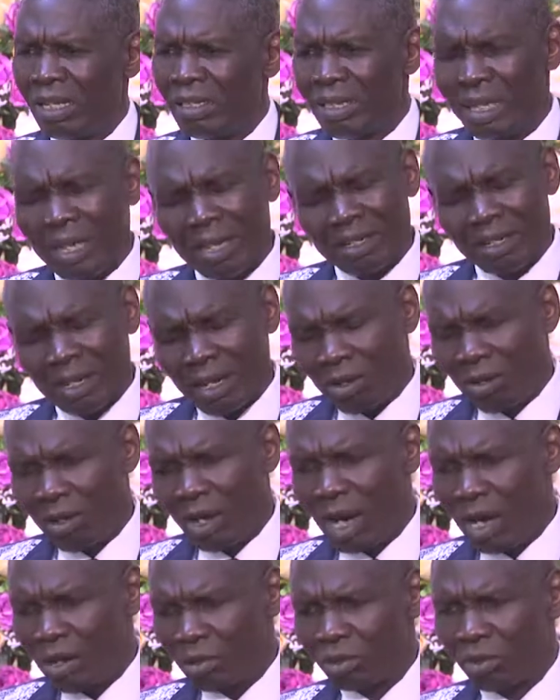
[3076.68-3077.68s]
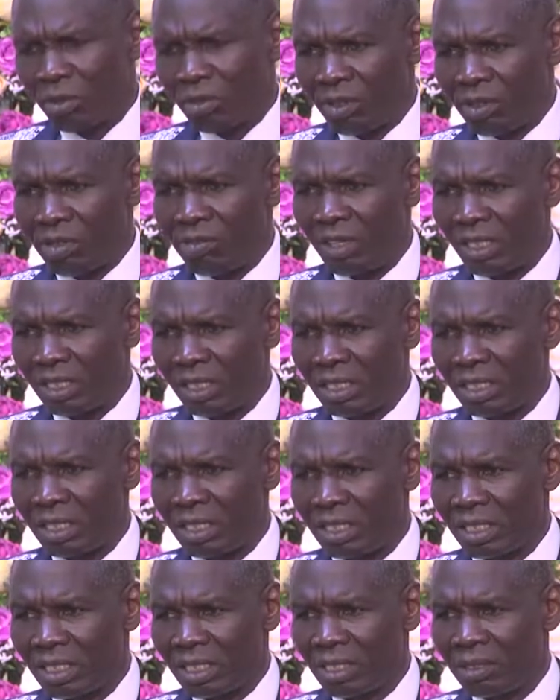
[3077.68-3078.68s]
They are now out of the university
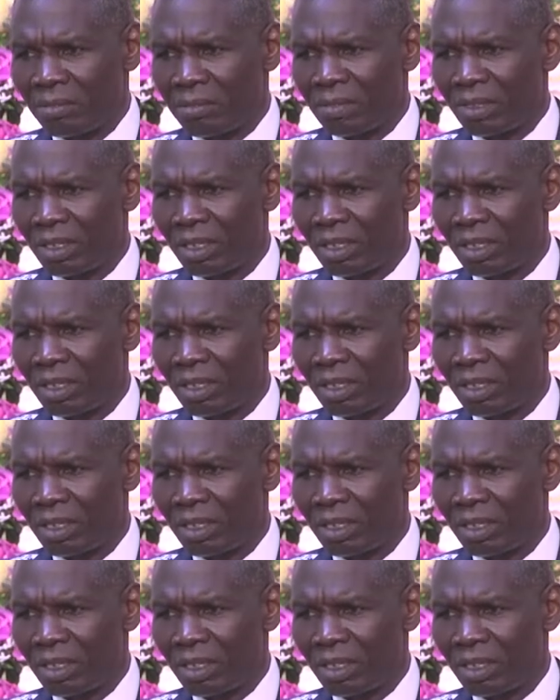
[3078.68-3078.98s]
system.